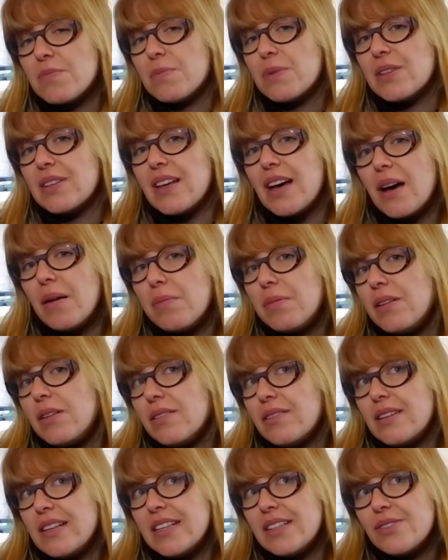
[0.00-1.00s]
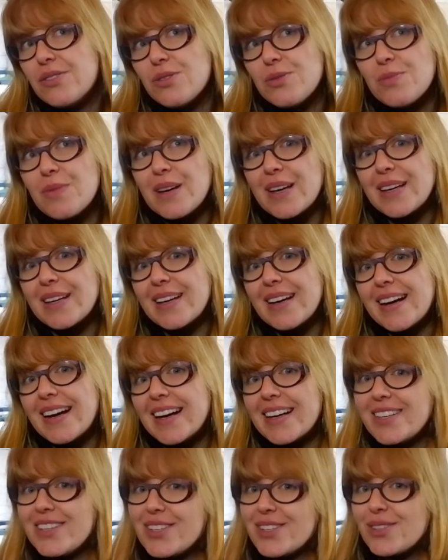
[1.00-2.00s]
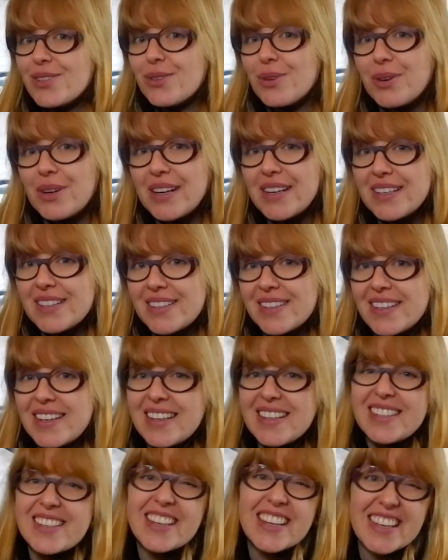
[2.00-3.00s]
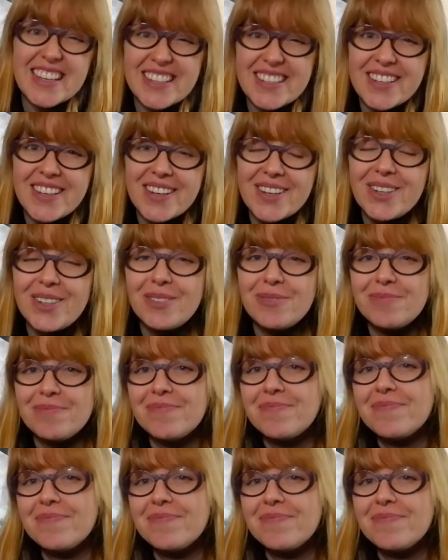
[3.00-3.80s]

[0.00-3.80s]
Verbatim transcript: but uploading to my IG stories is easier.